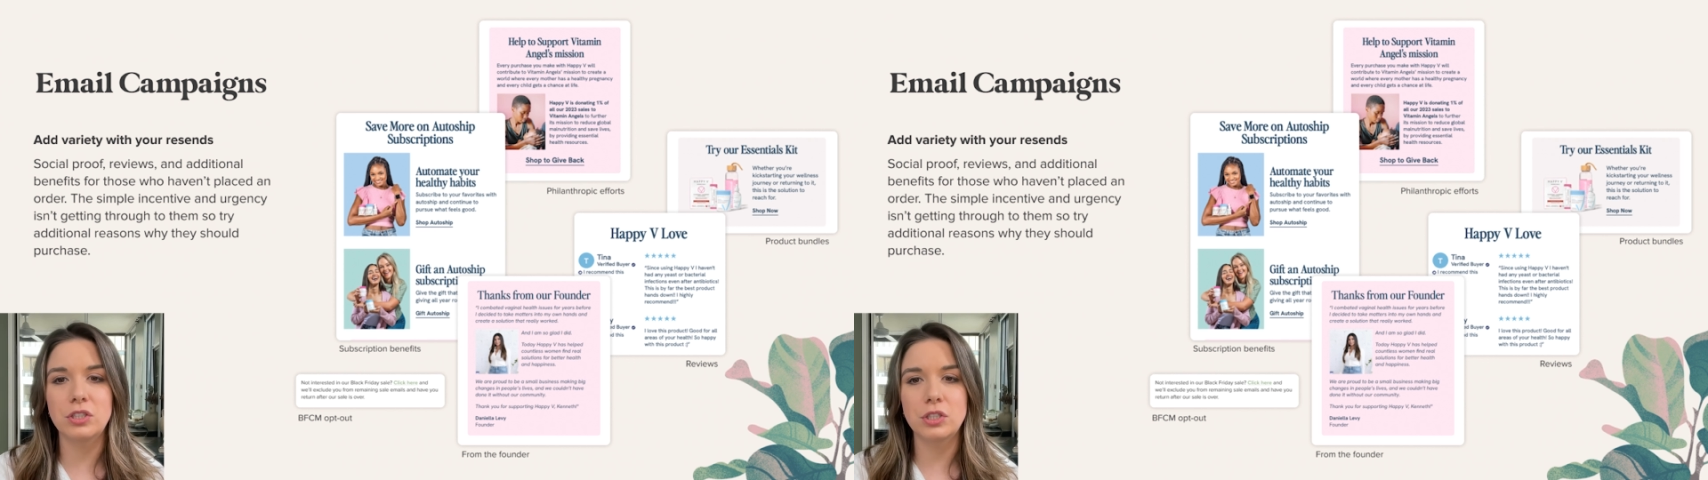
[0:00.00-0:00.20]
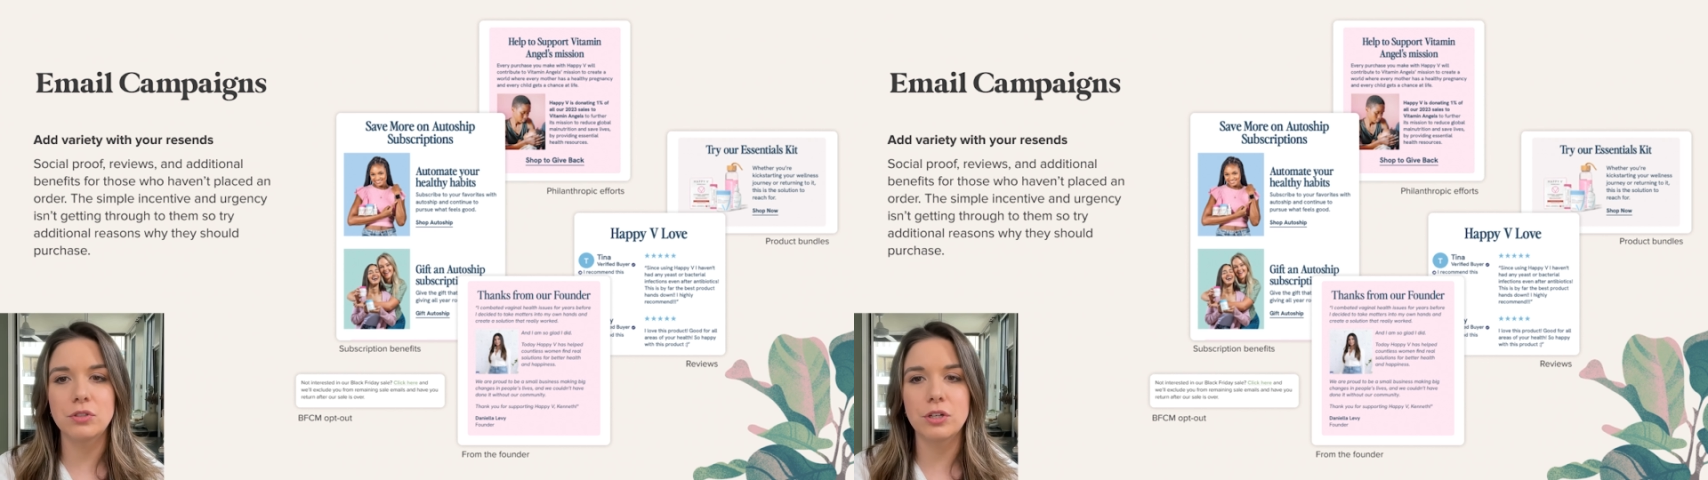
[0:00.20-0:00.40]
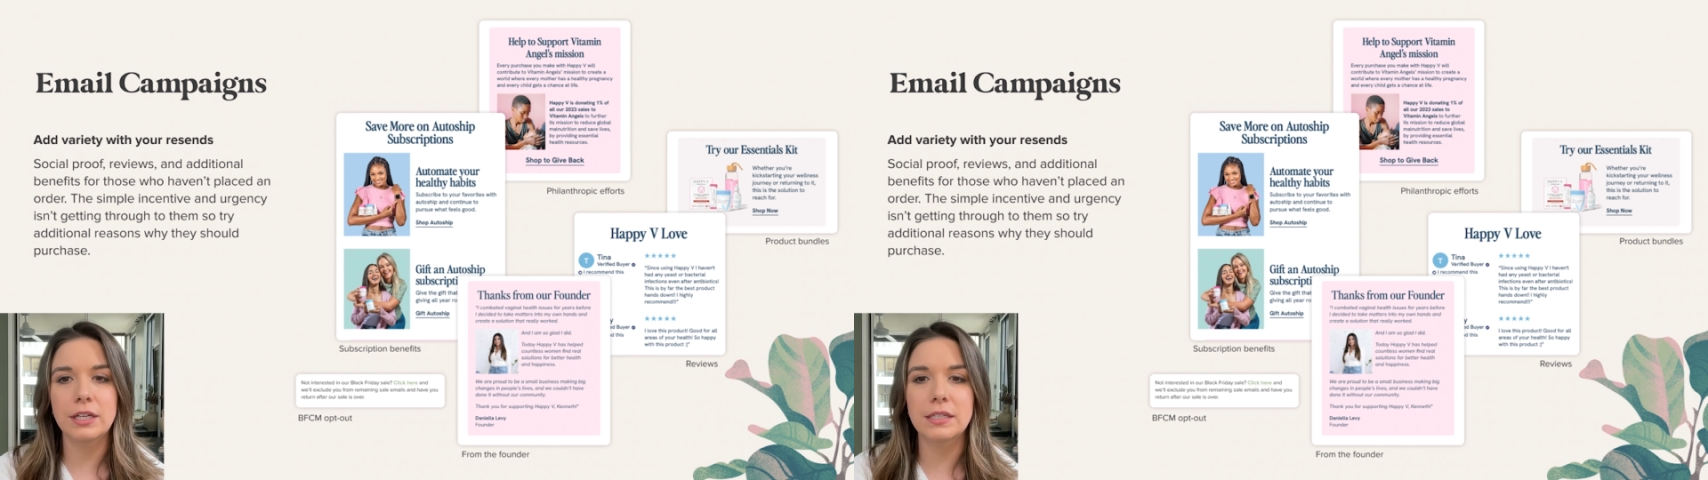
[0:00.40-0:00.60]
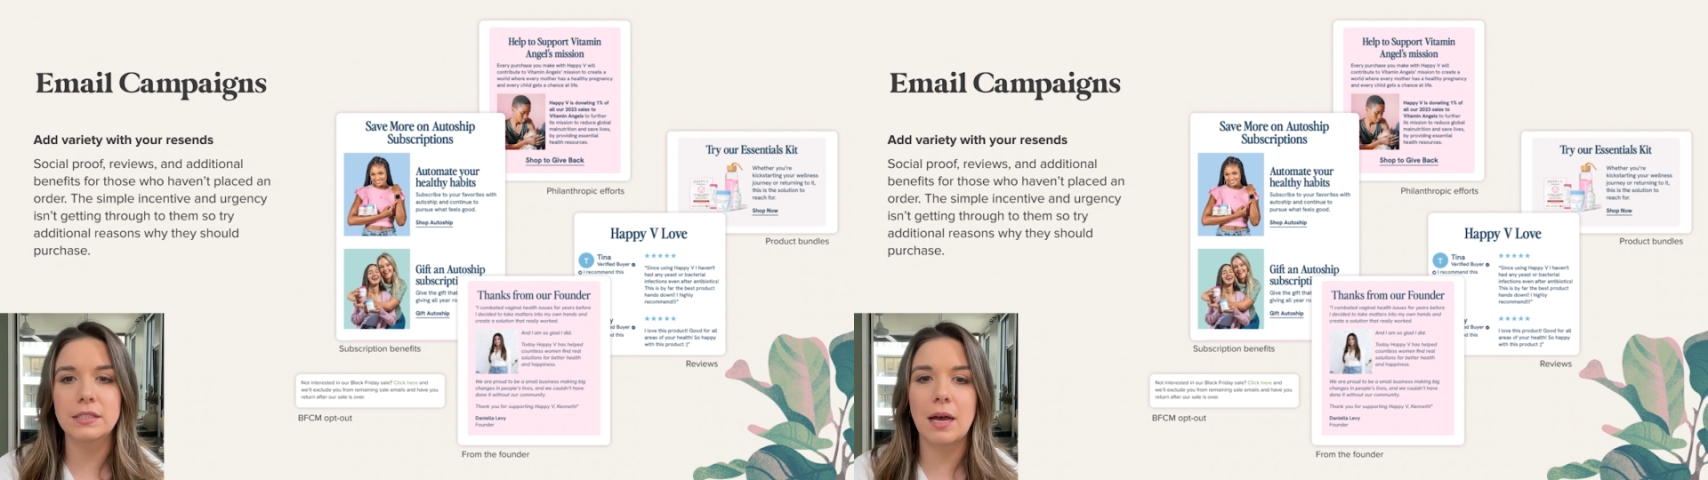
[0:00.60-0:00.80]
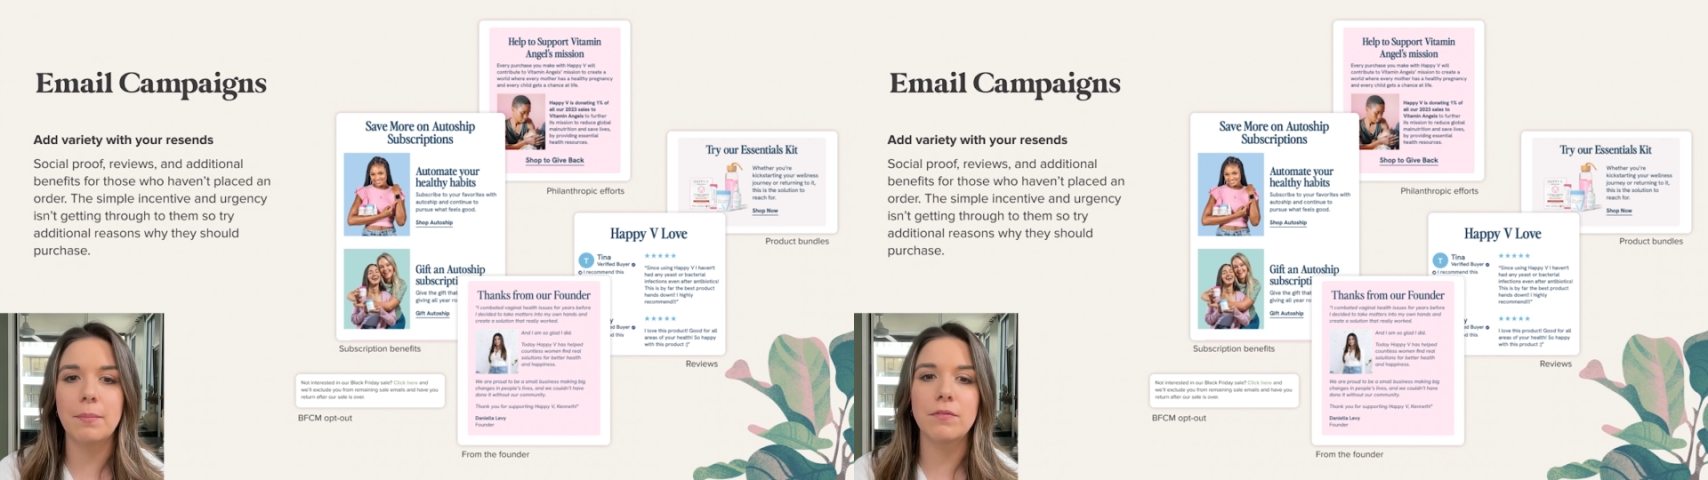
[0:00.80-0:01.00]
to do during
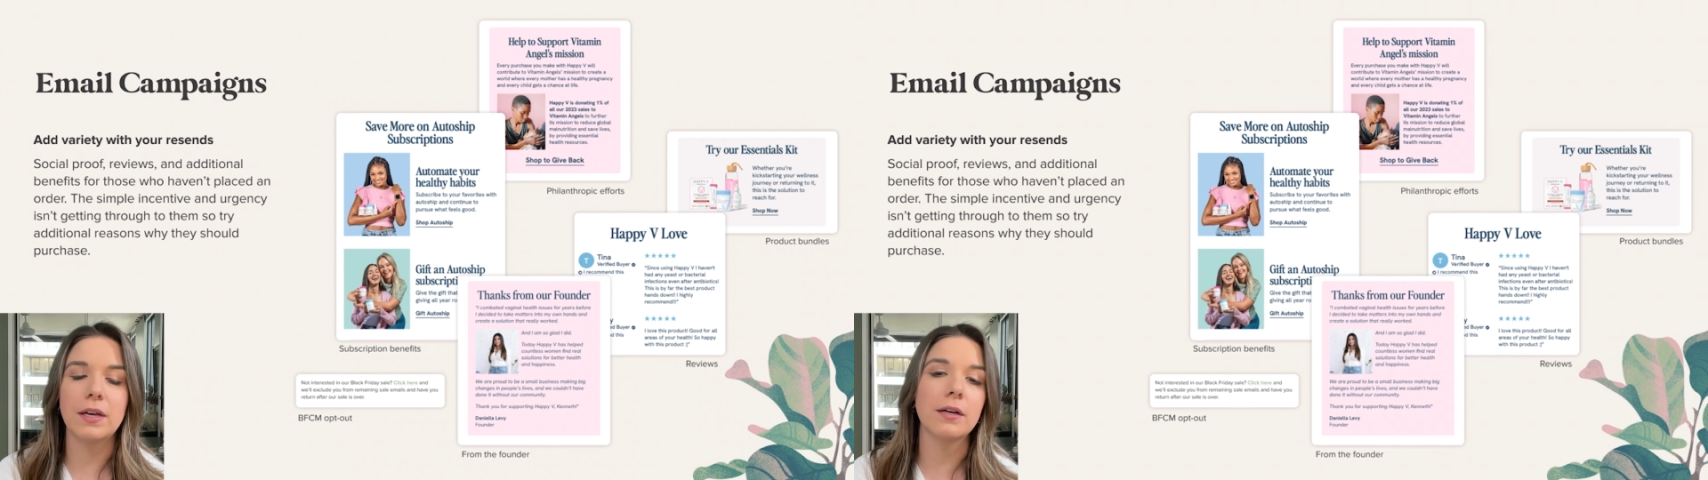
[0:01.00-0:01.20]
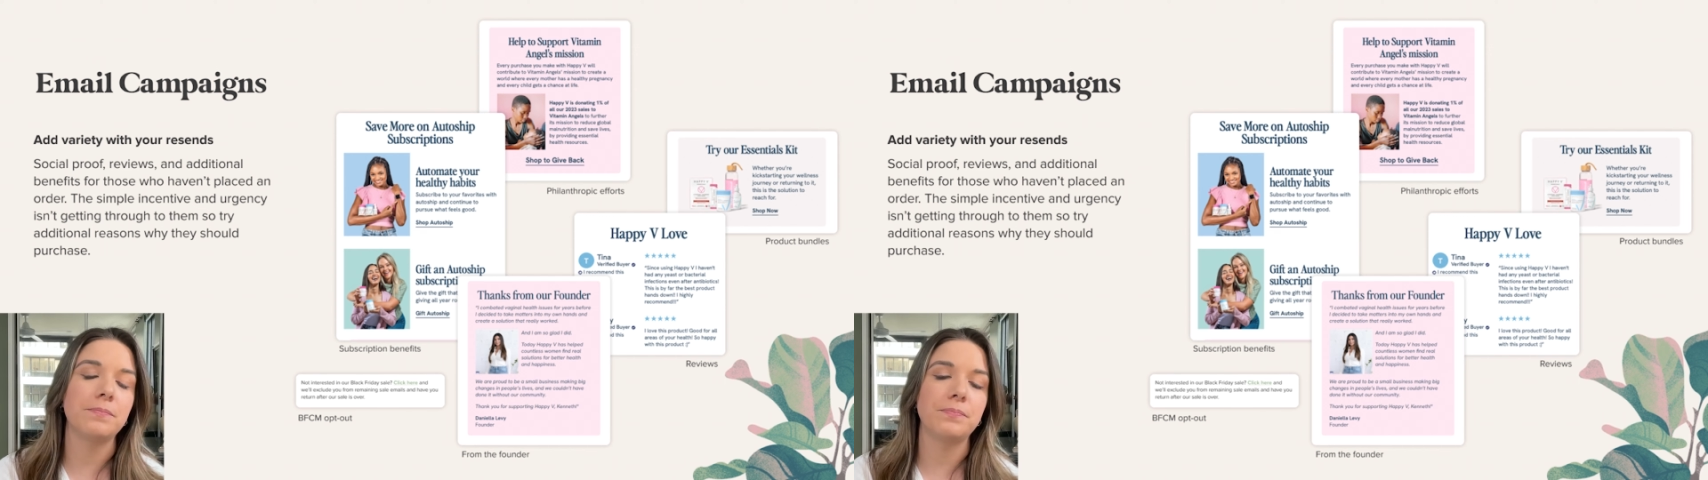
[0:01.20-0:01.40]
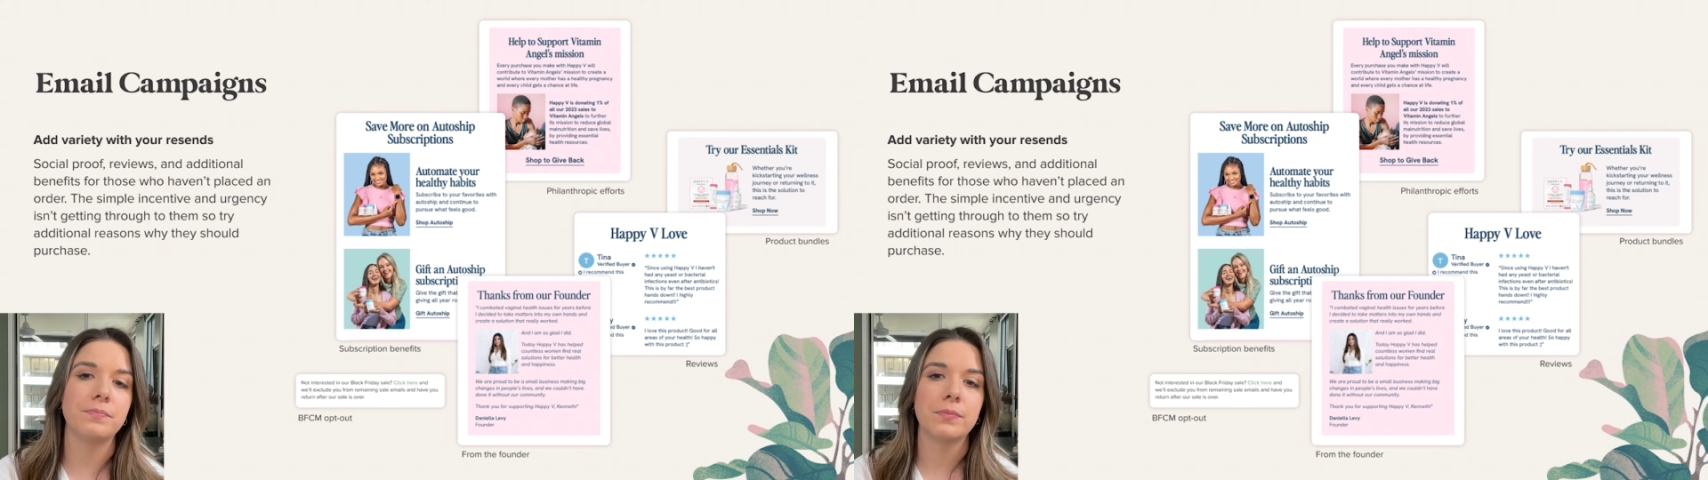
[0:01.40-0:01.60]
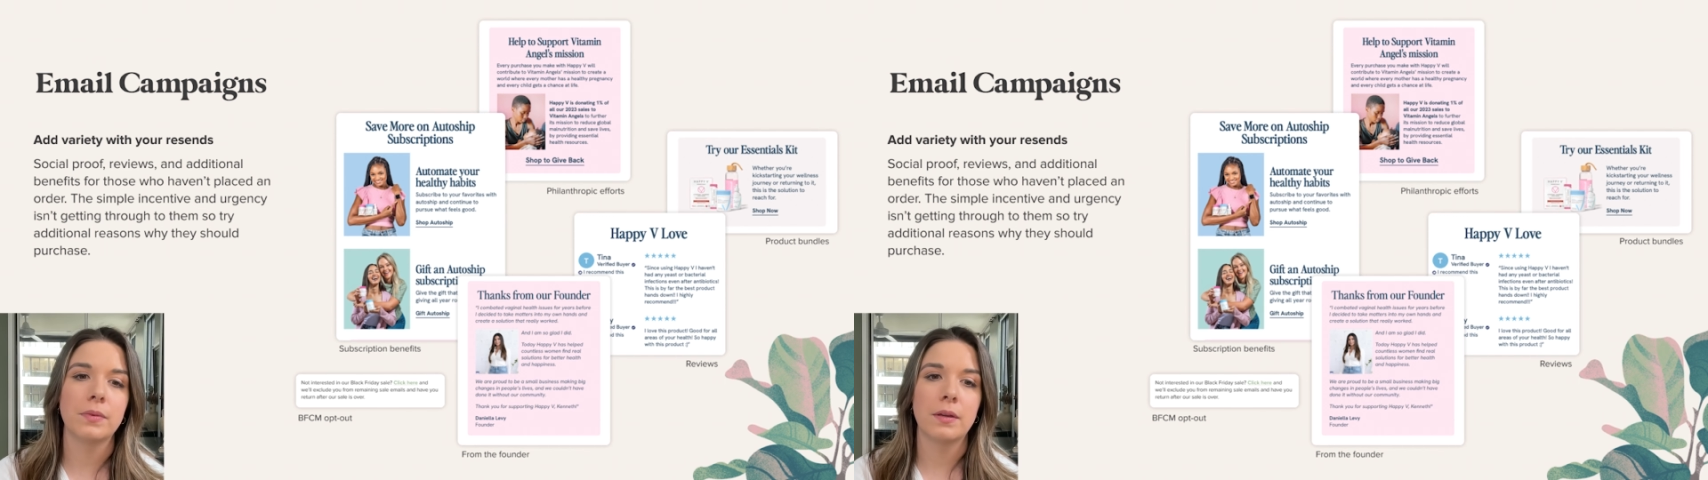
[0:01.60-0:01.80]
this time of year.